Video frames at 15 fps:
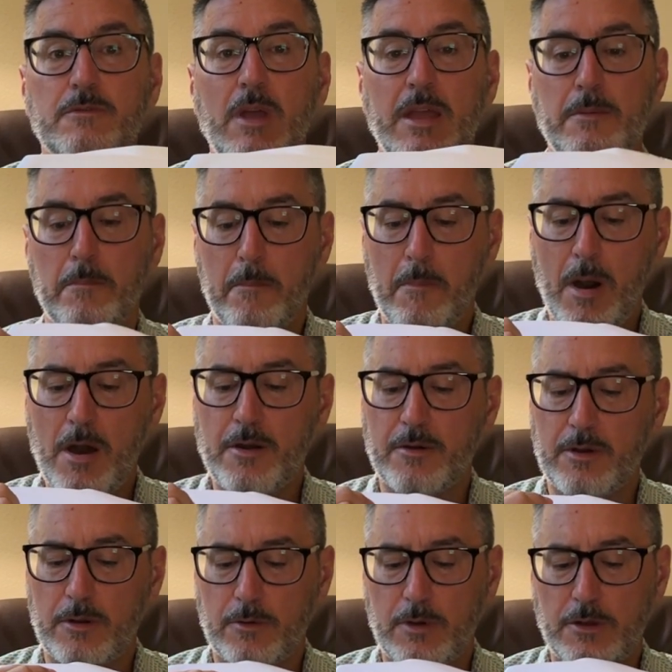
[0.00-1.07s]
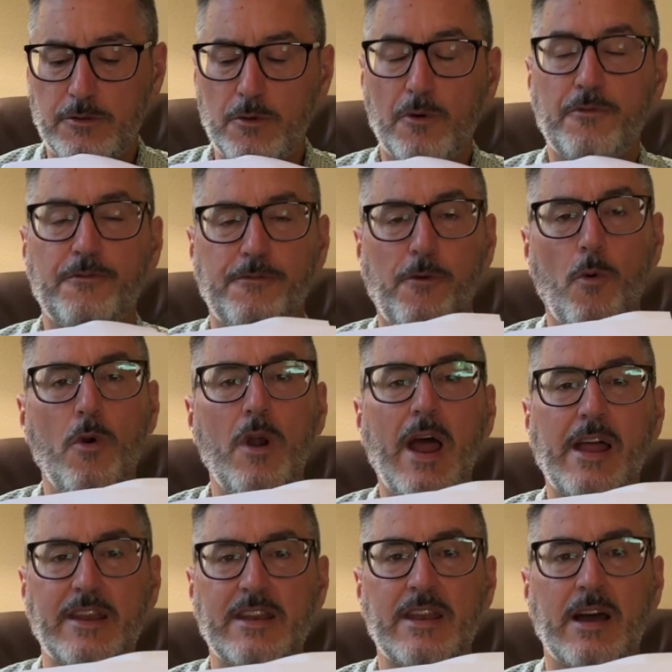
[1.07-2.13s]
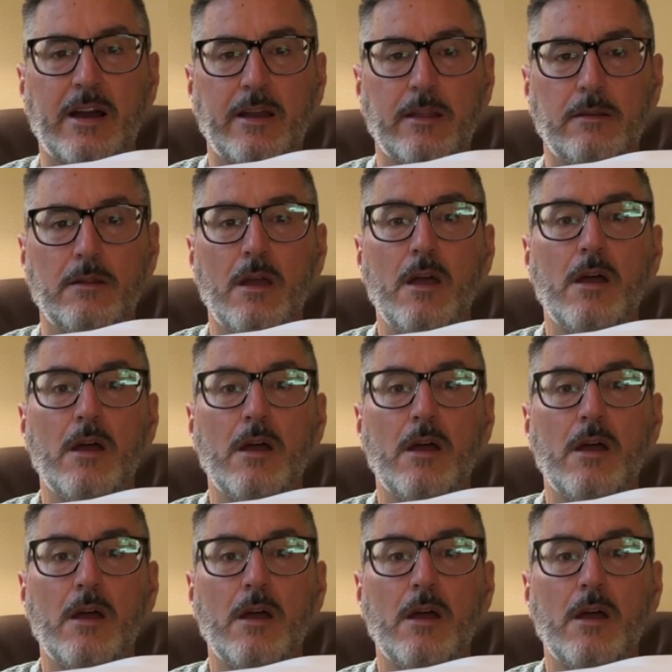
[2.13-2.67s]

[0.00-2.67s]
a moderate to a 4 out of 9,